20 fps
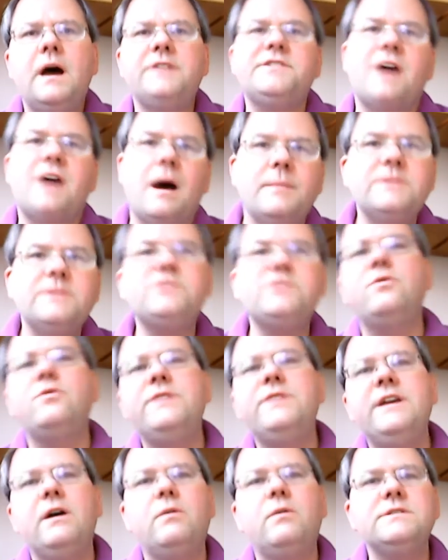Thomas
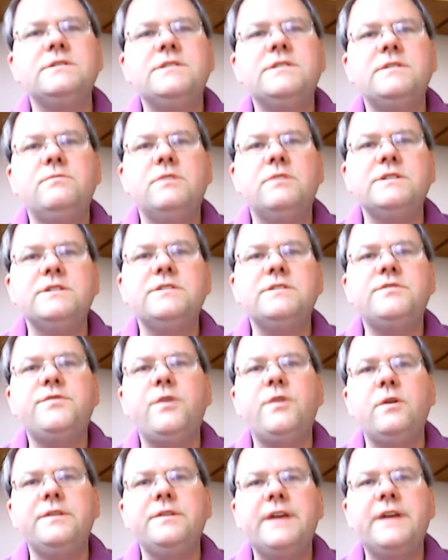O'Neill was his
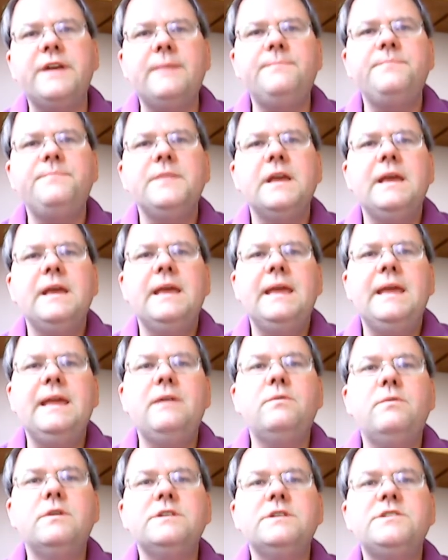full name.
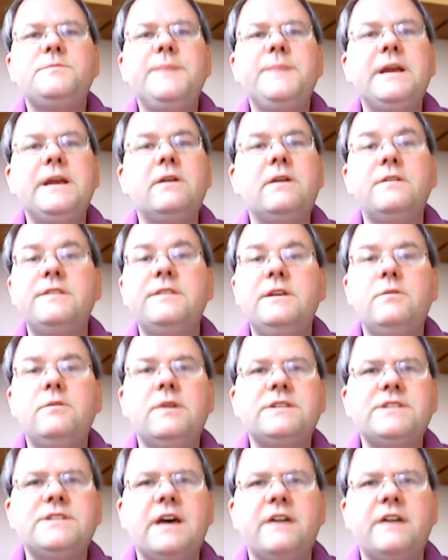He was Speaker of the
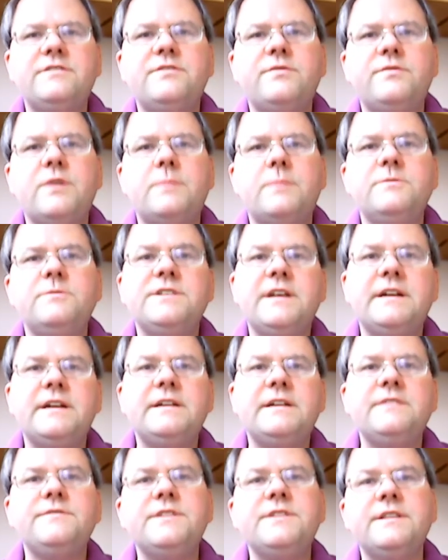U.S. House of
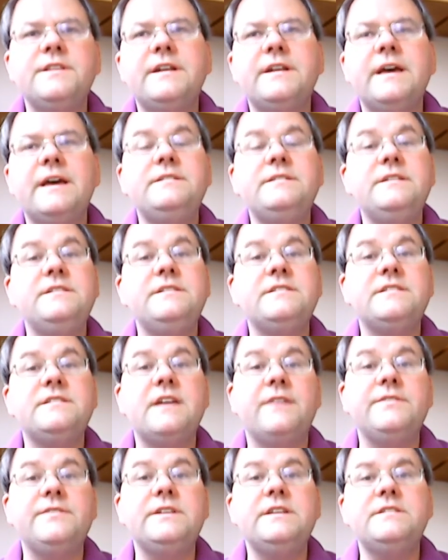Representatives in the
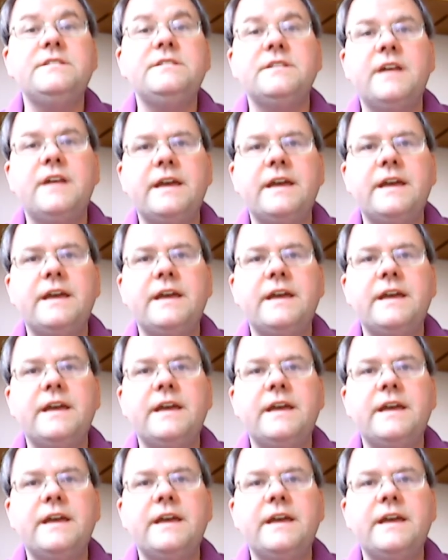1970s and